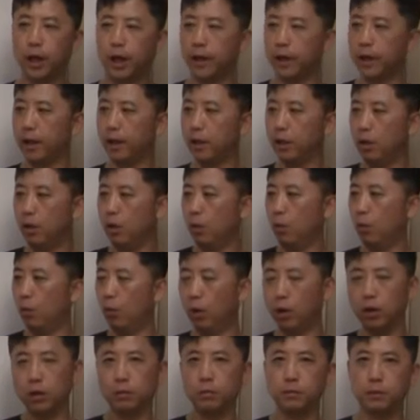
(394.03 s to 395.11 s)
and then
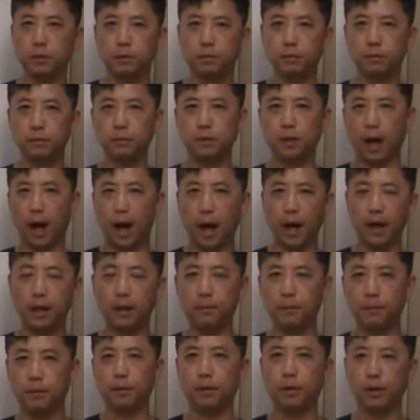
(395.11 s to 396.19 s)
one of them
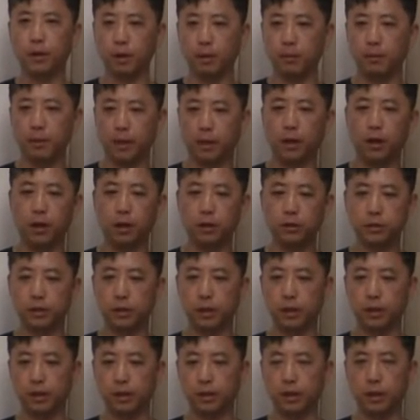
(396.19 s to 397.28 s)
died because
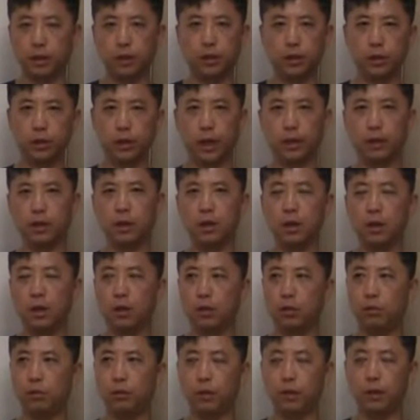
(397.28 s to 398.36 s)
that either got
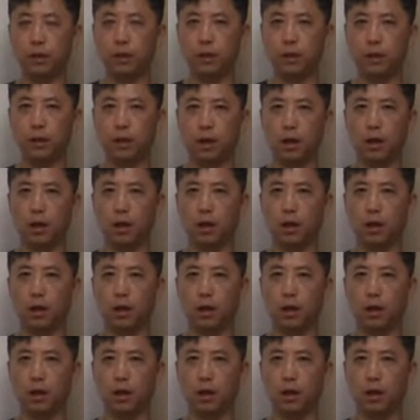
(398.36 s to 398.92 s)
really